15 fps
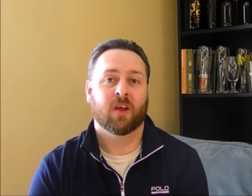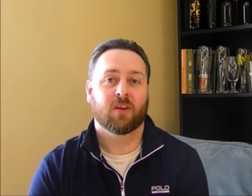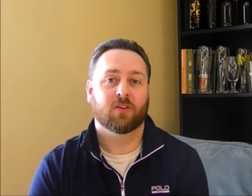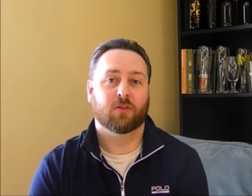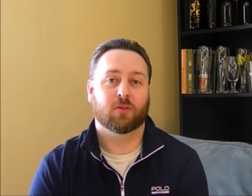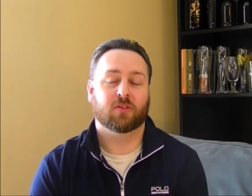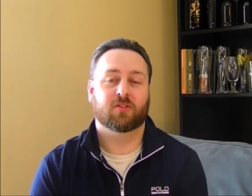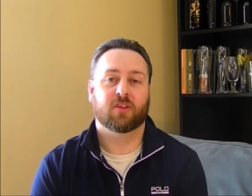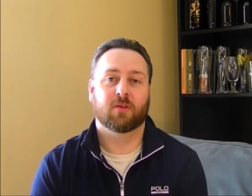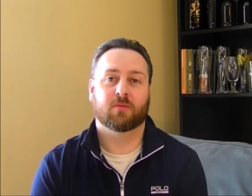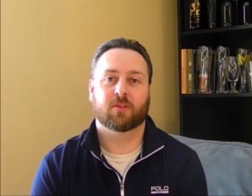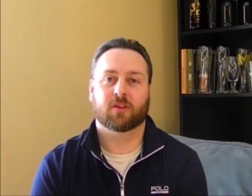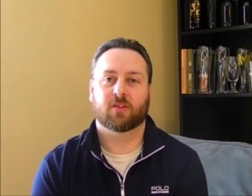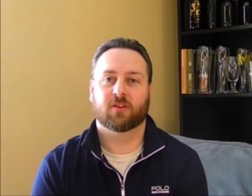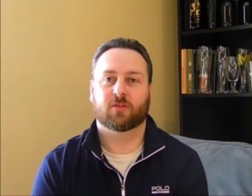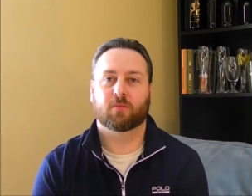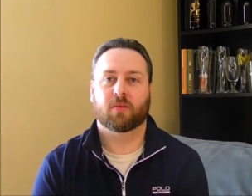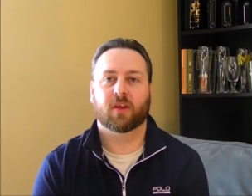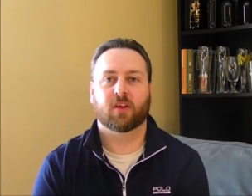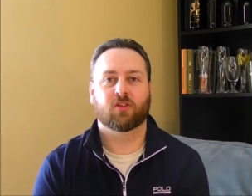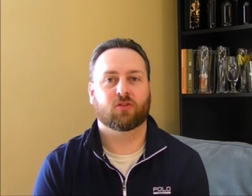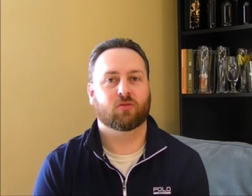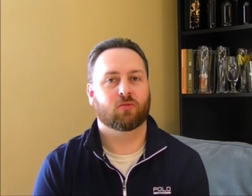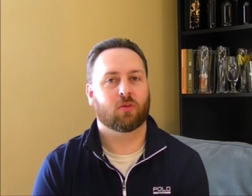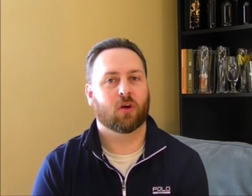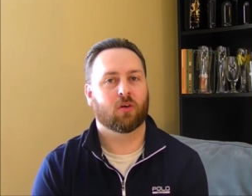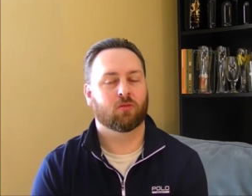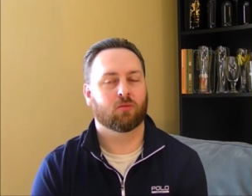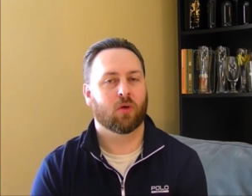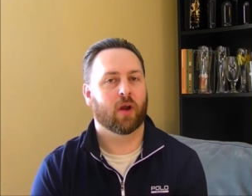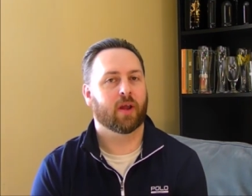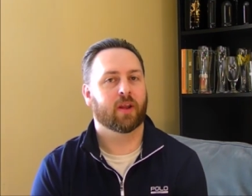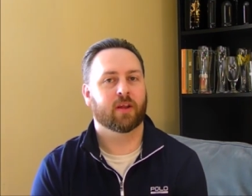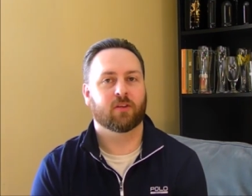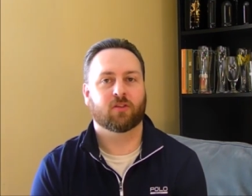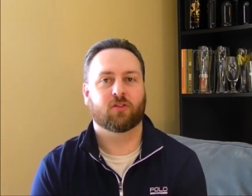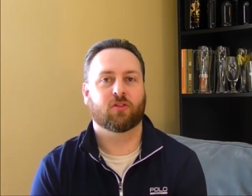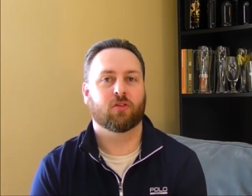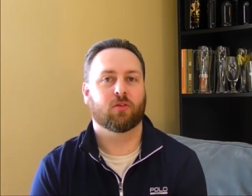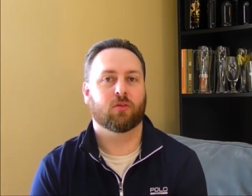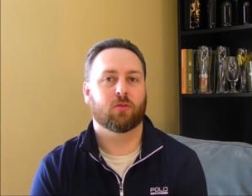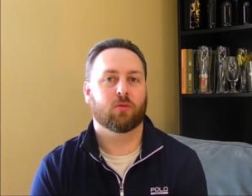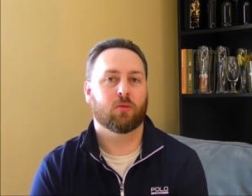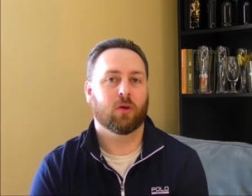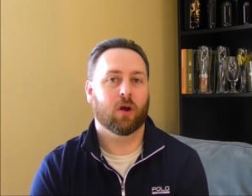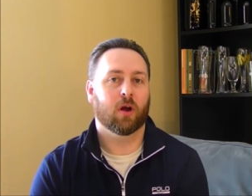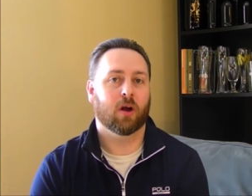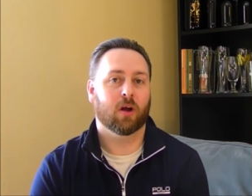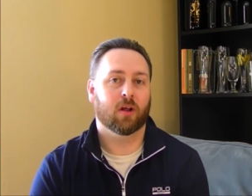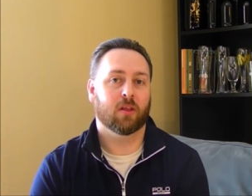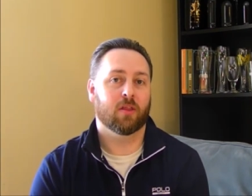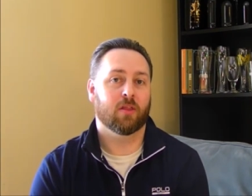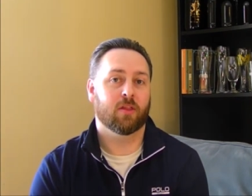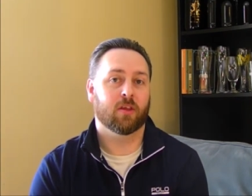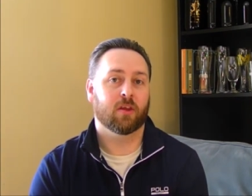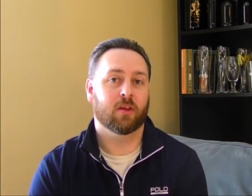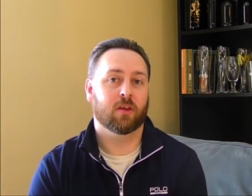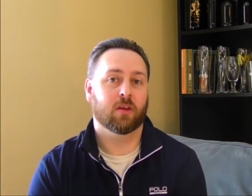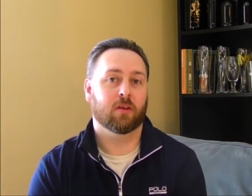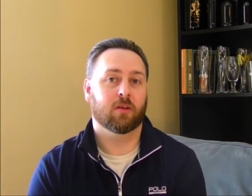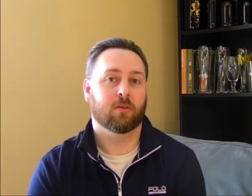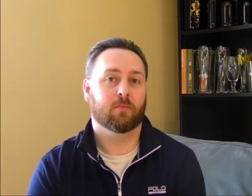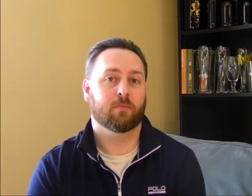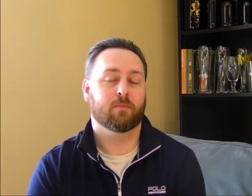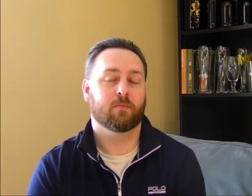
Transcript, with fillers: So it seems like this plays right into uh, the